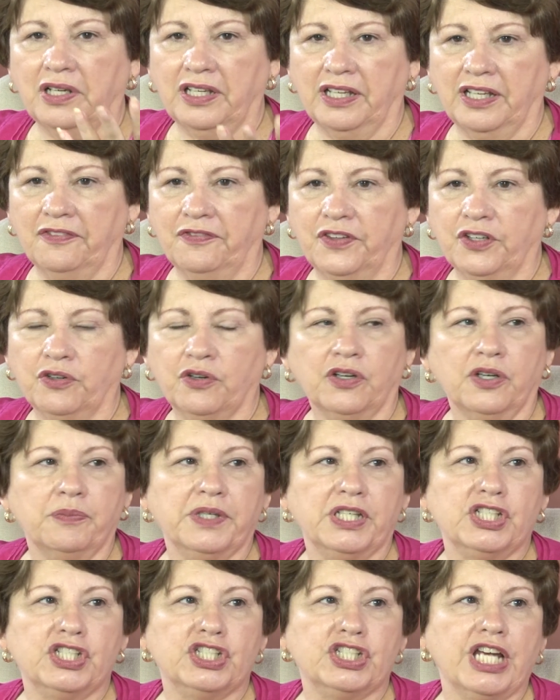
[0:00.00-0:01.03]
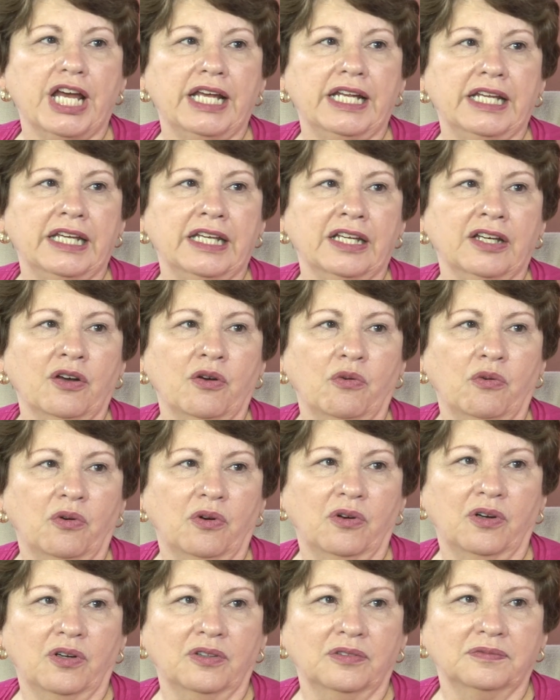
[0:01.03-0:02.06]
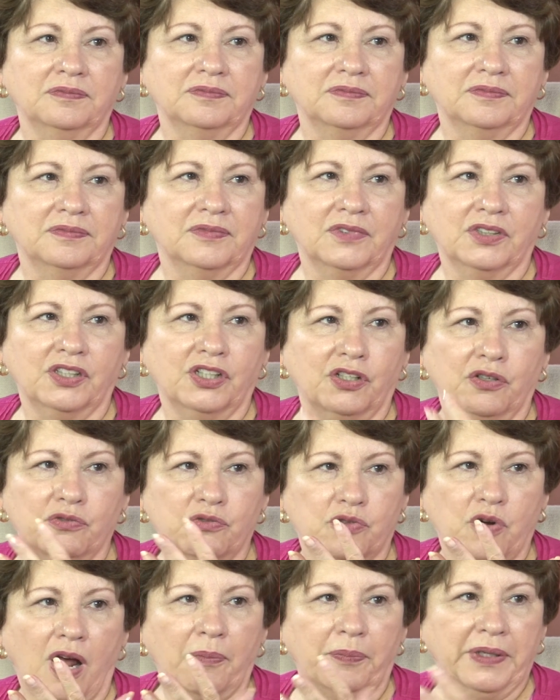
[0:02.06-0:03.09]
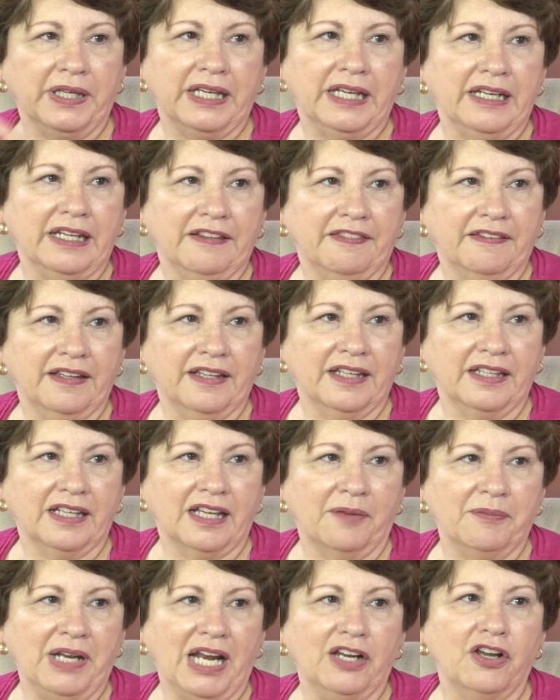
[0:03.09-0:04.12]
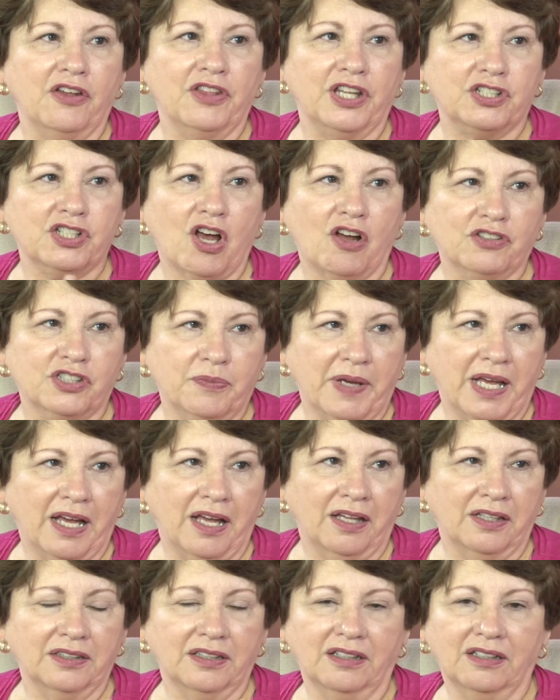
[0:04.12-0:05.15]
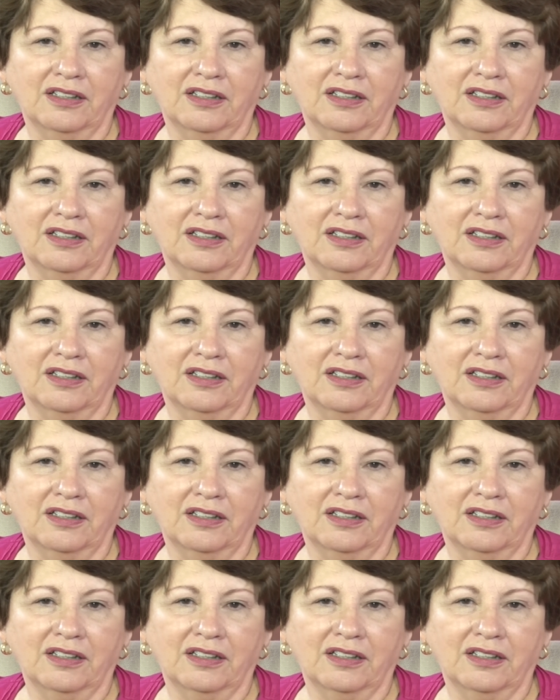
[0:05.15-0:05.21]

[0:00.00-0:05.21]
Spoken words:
if they're going to be shedding or, dropping anything. I mean, I know they talked about